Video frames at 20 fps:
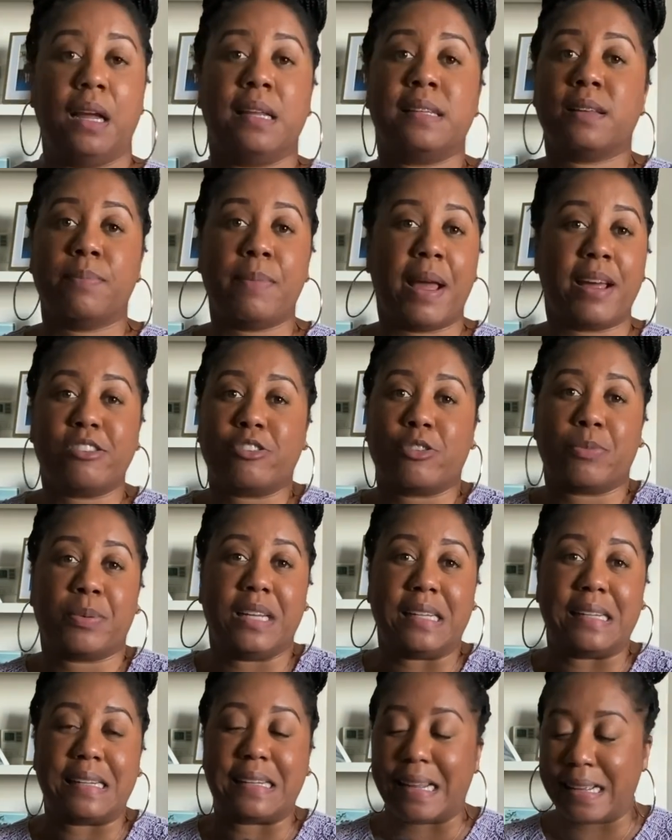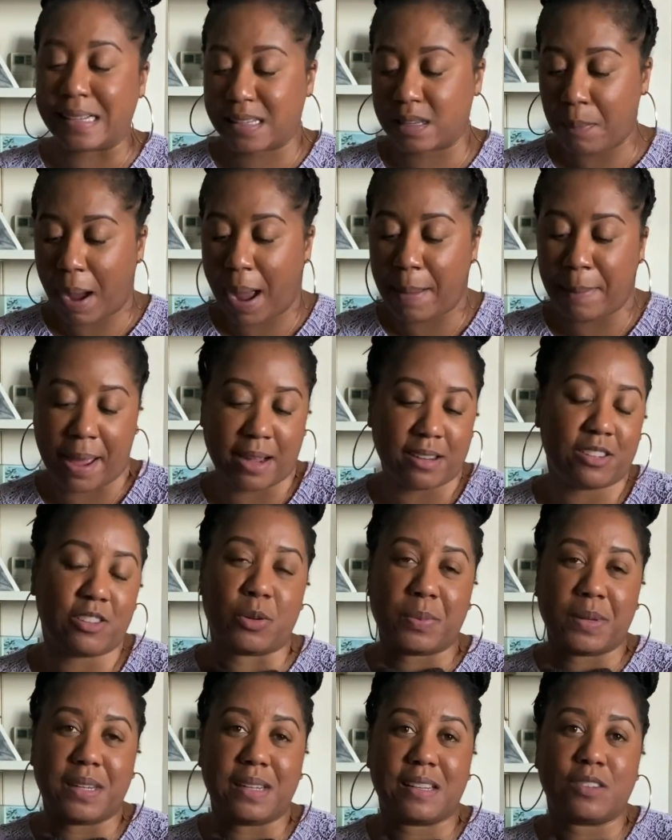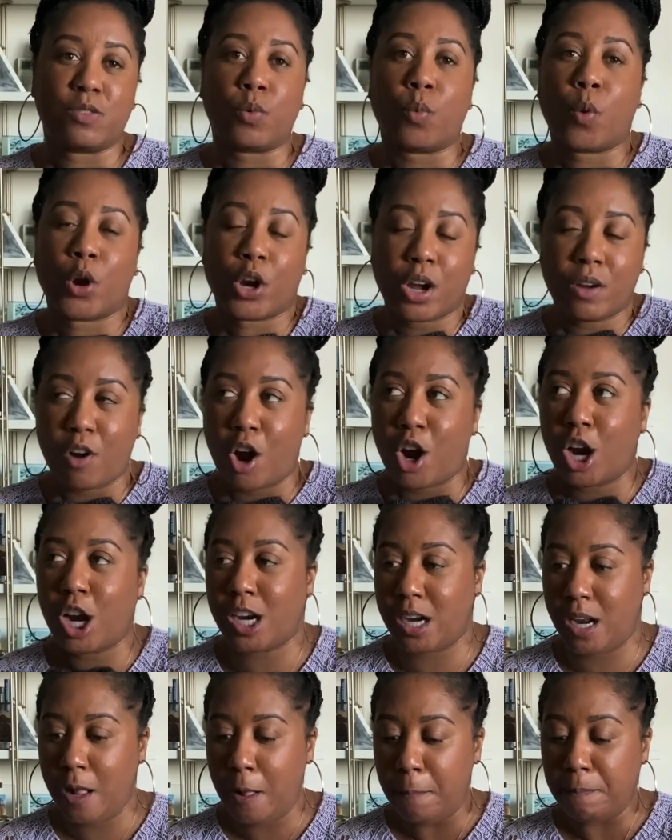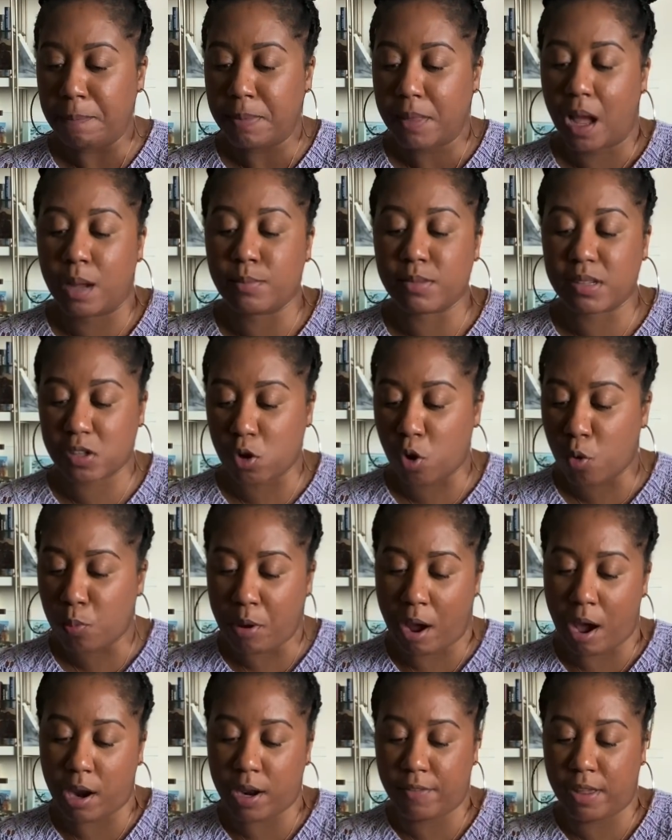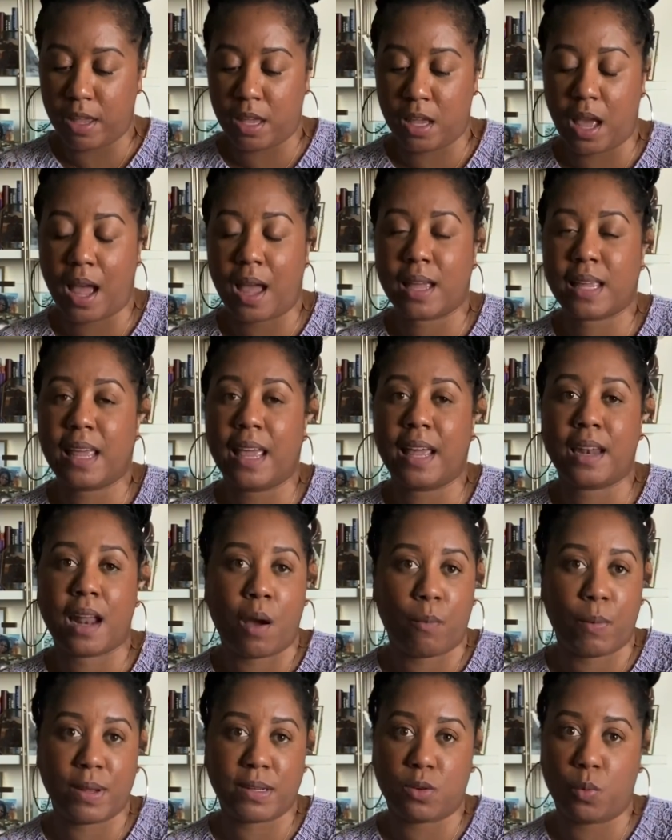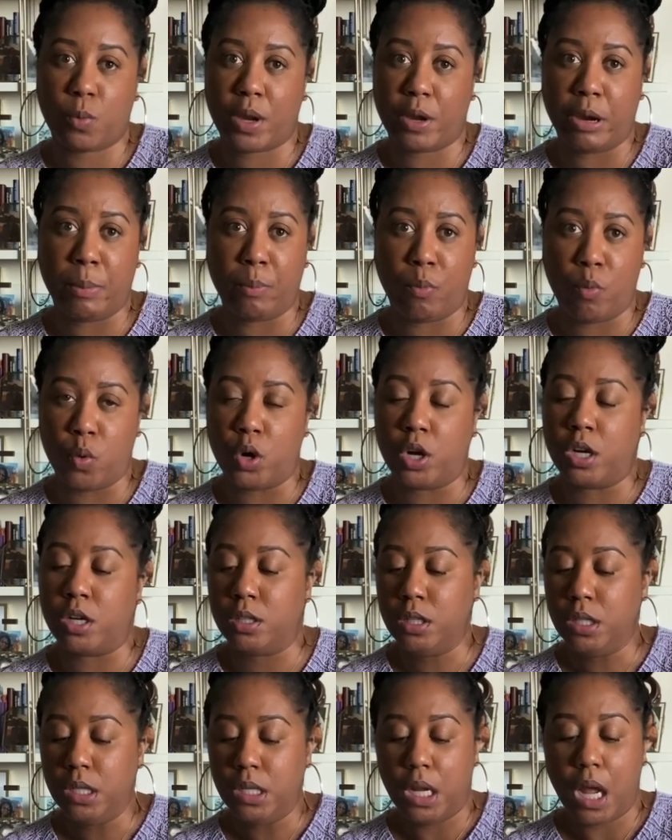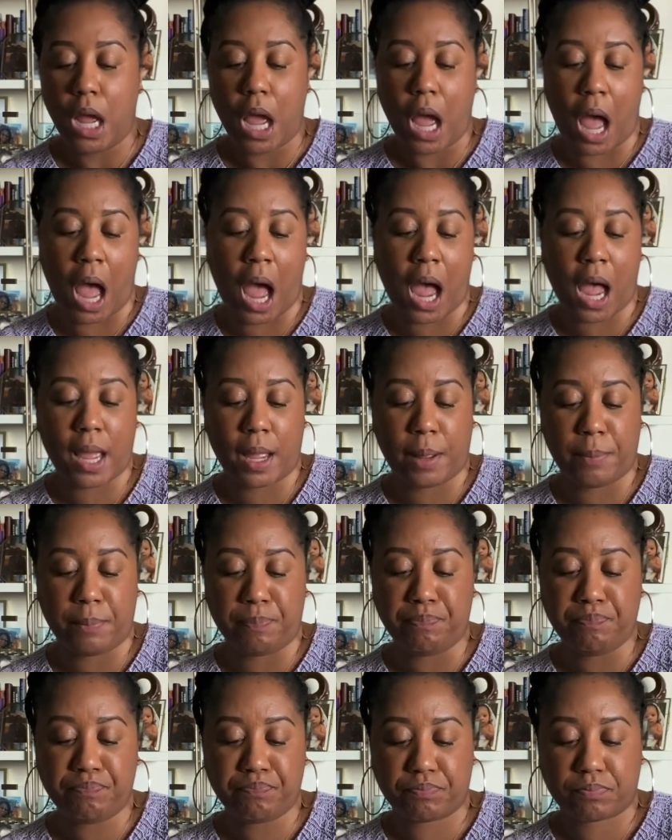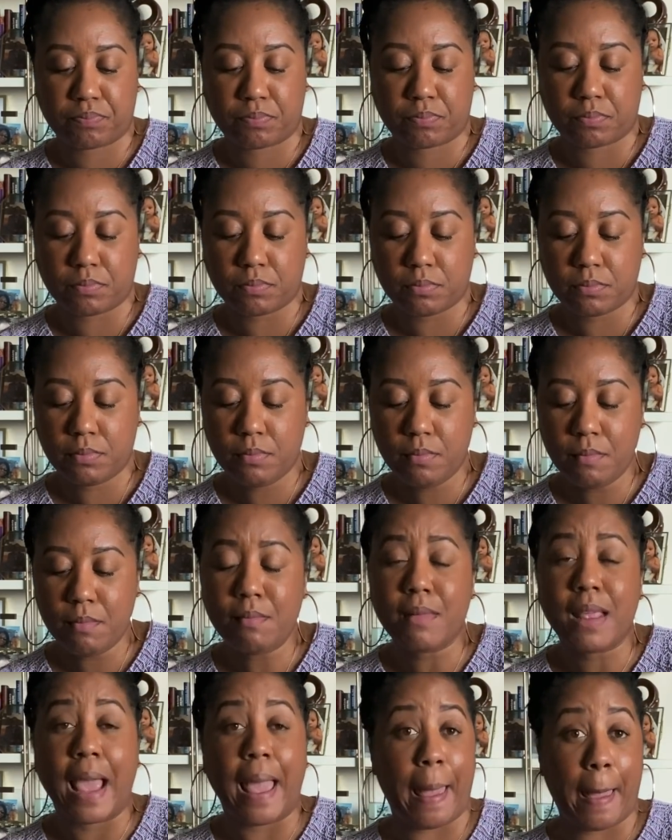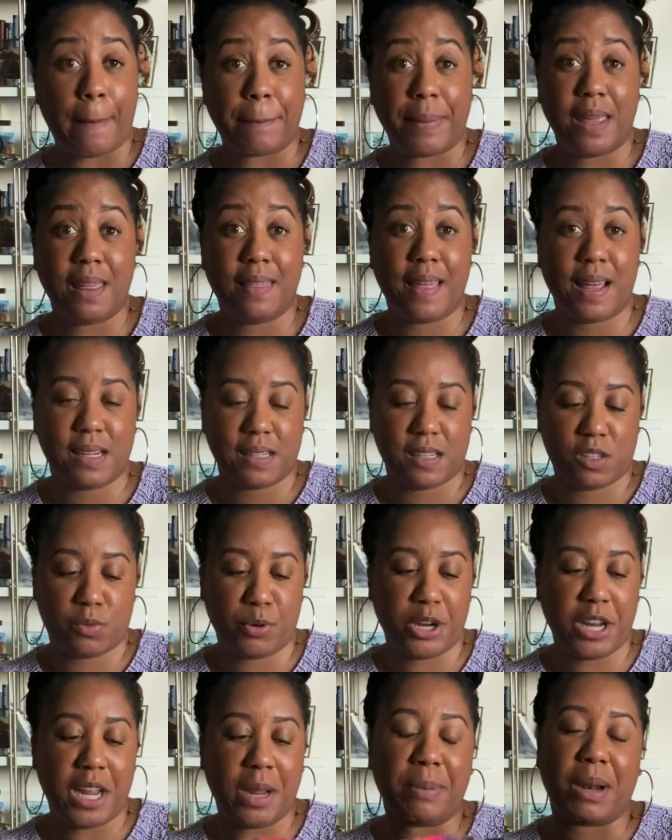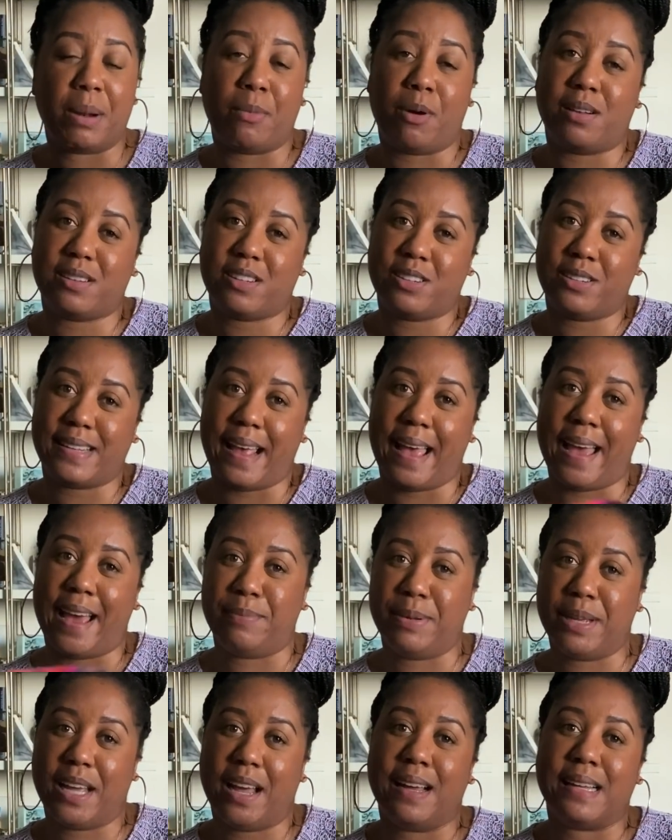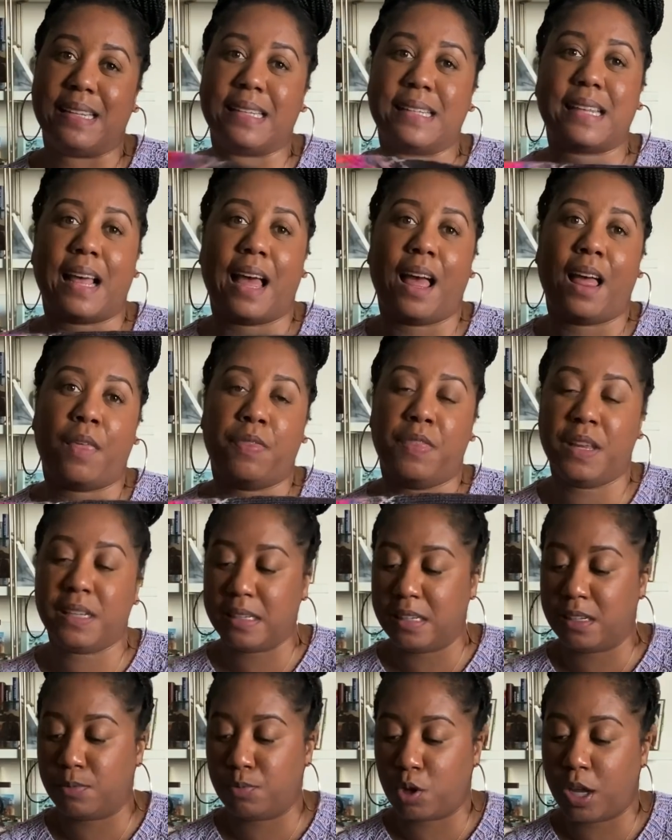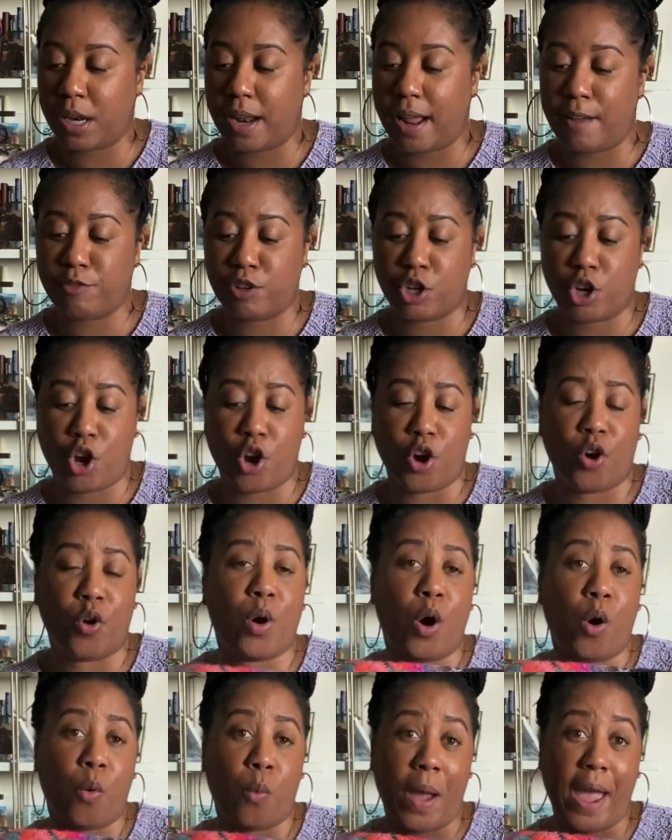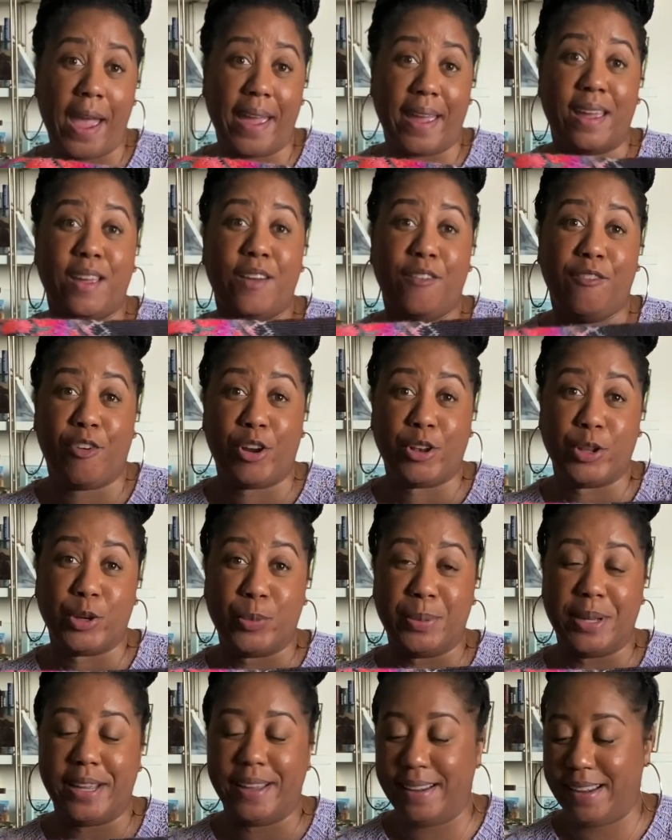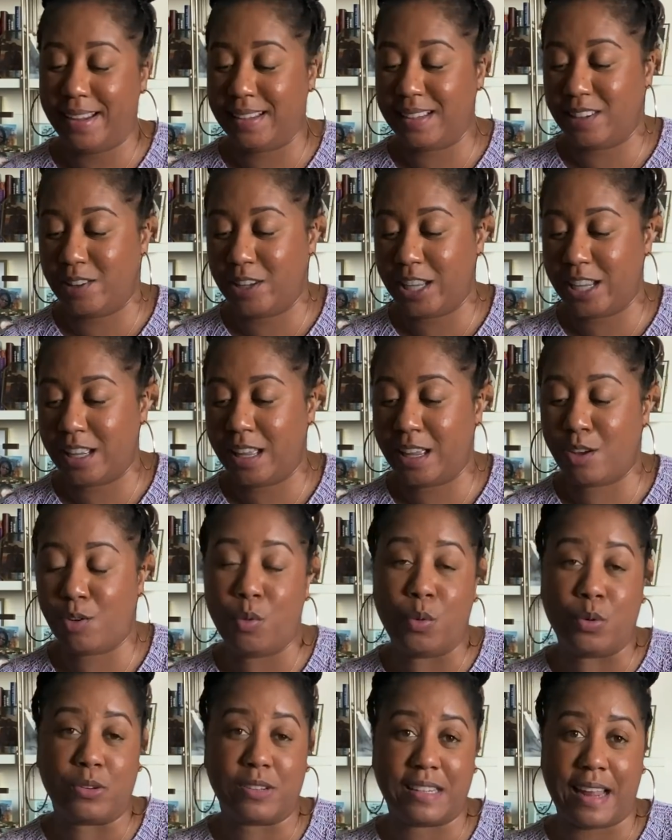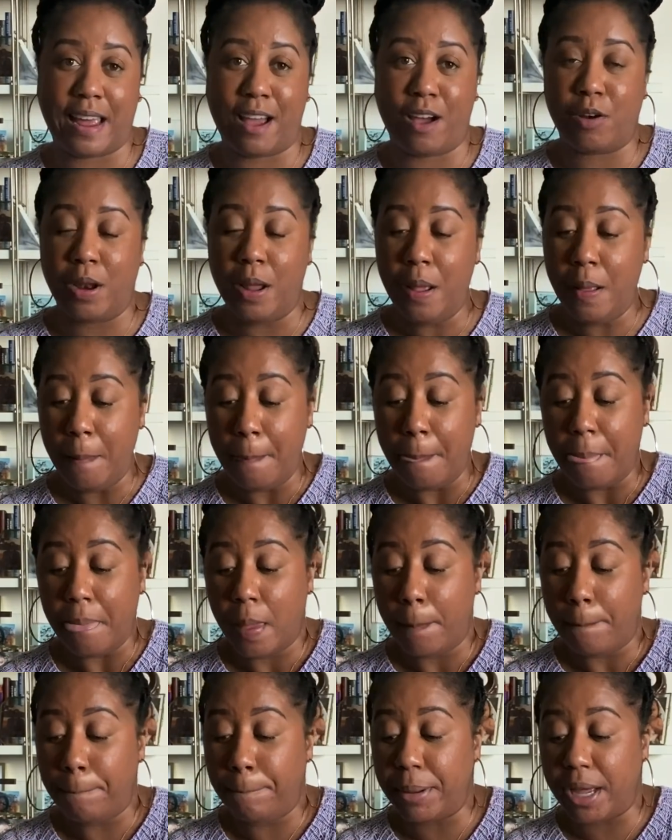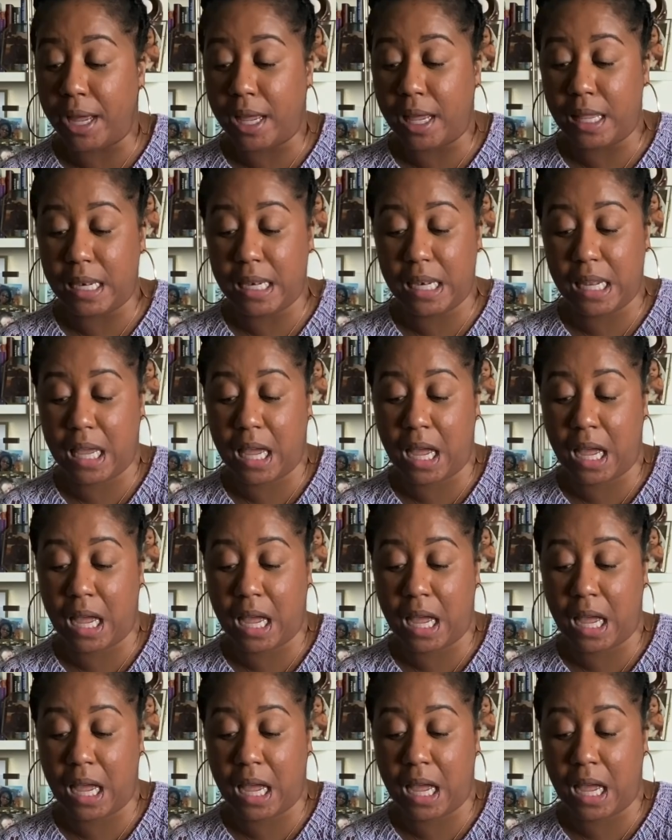a masterpiece. It's my masterpiece. It's a work of art. I'm so proud of it. I cannot wait to wear it more. I'm happy that it's spring, but I'm also sad because this is going to have to go away for a little bit until it cools down. But